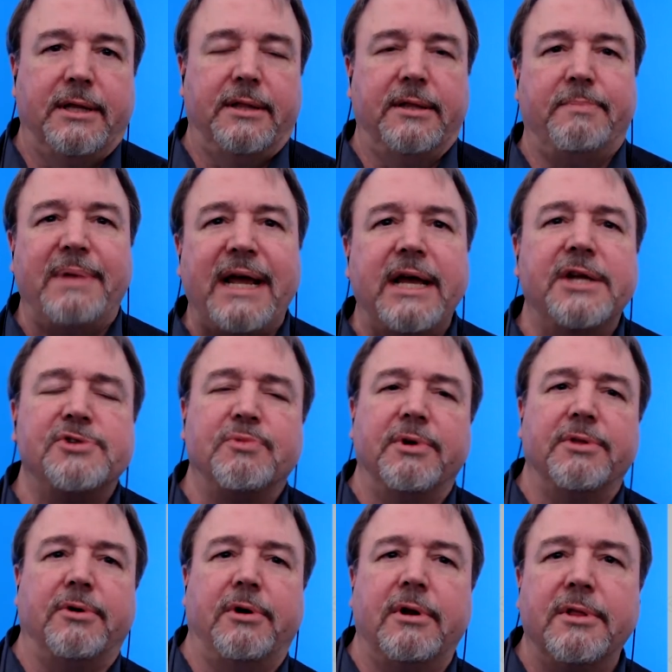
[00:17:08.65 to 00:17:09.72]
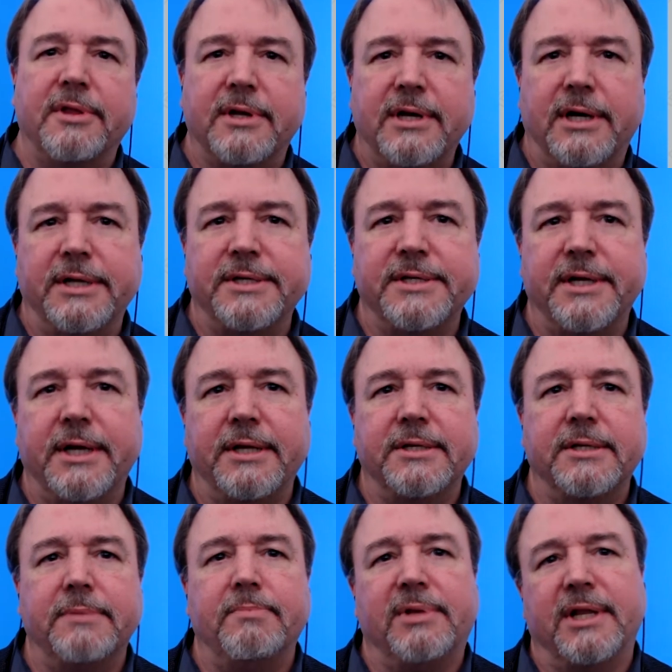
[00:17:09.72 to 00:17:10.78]
the page with all of the content
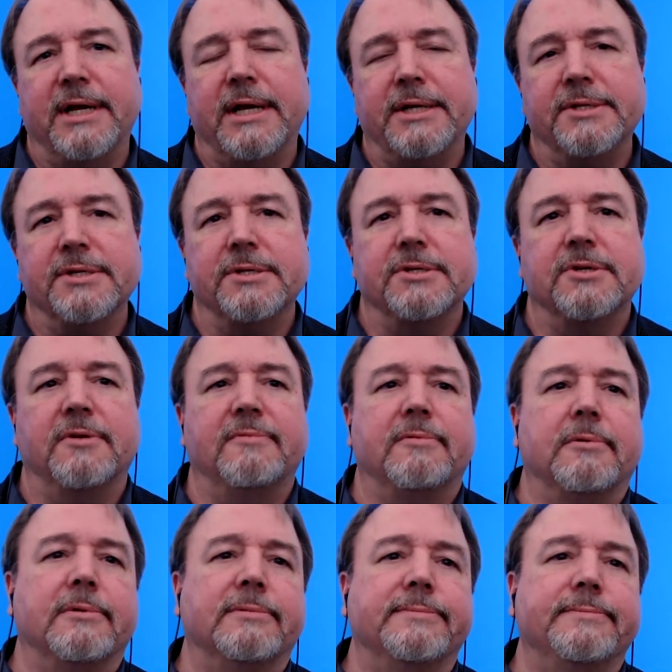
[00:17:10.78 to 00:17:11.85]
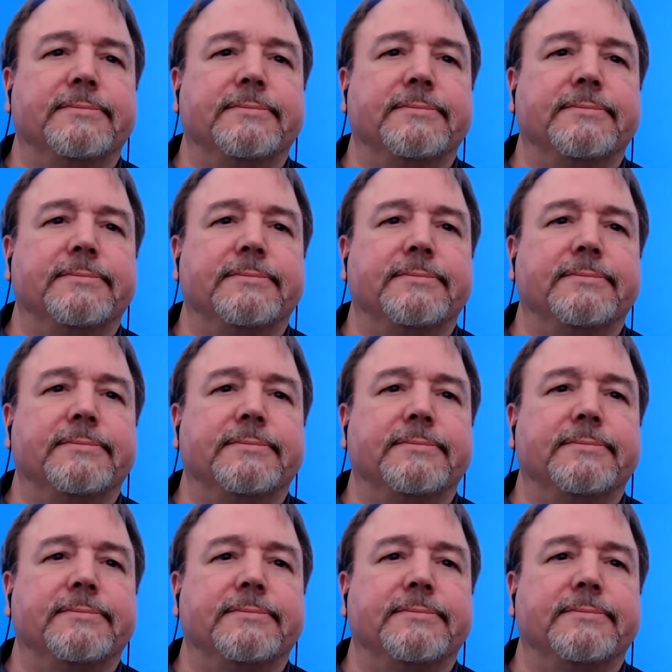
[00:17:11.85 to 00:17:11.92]
and plans and so forth.